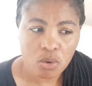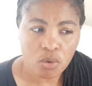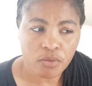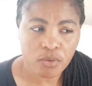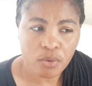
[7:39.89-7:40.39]

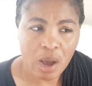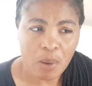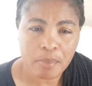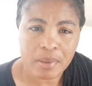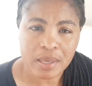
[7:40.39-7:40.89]
of
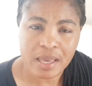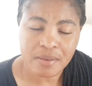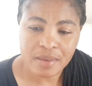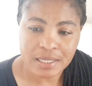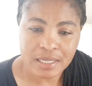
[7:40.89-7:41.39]
our
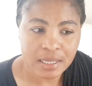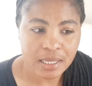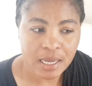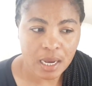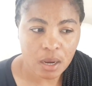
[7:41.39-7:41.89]
behaviors and
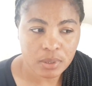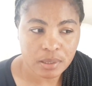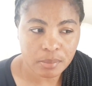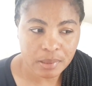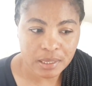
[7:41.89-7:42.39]
take
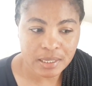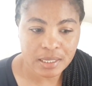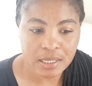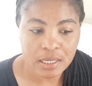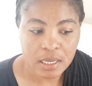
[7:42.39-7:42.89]

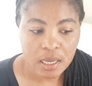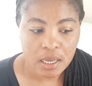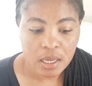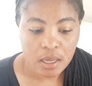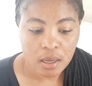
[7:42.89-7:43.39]
accountability?
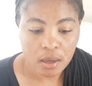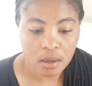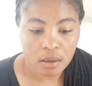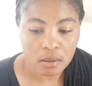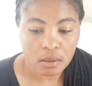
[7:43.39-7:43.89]

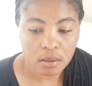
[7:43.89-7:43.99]
Uh,